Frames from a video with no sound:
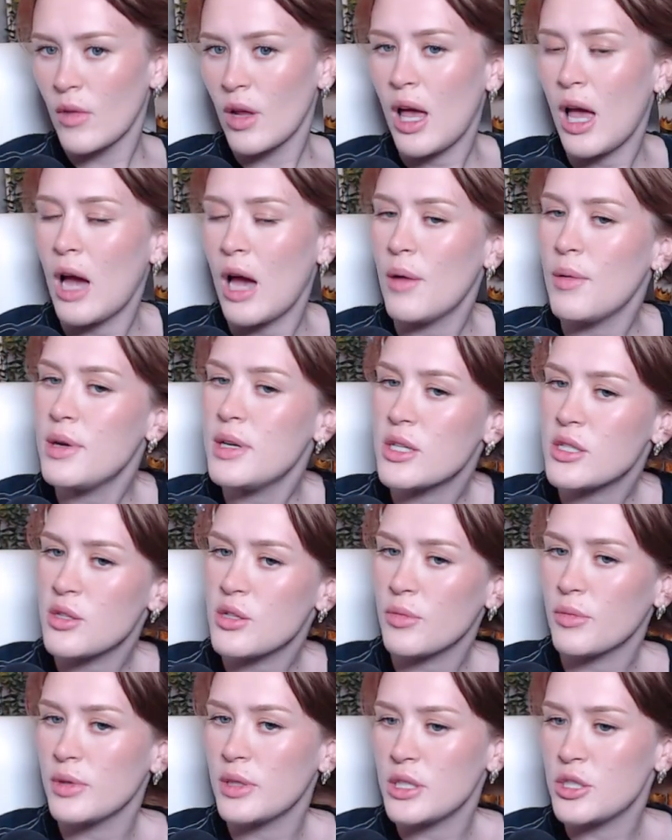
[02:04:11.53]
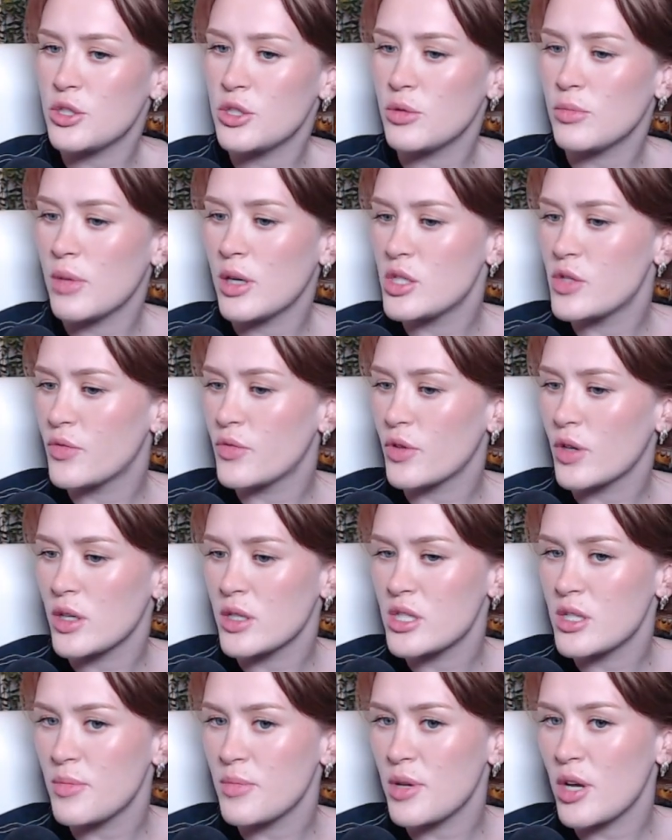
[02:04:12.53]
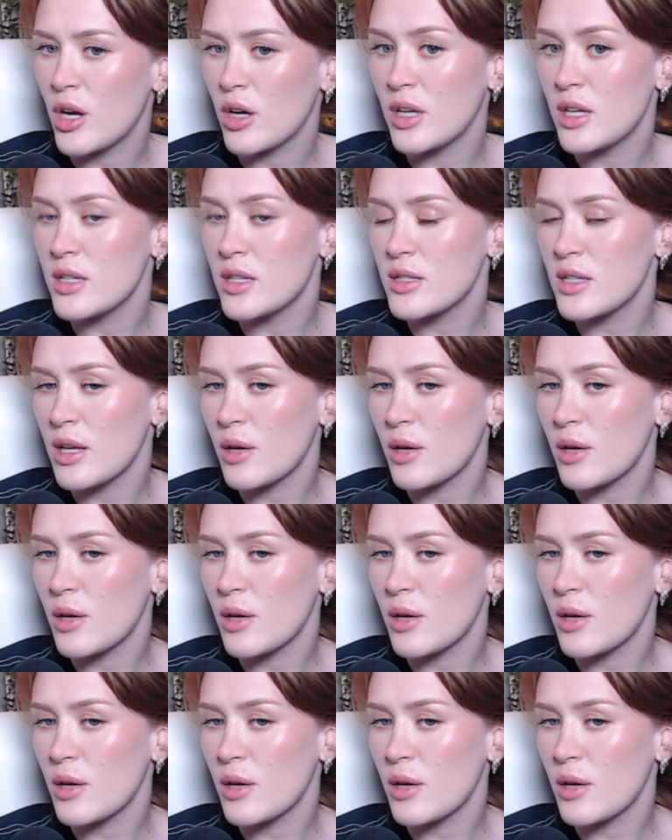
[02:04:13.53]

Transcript: Howie doesn't really do much for us, to be honest.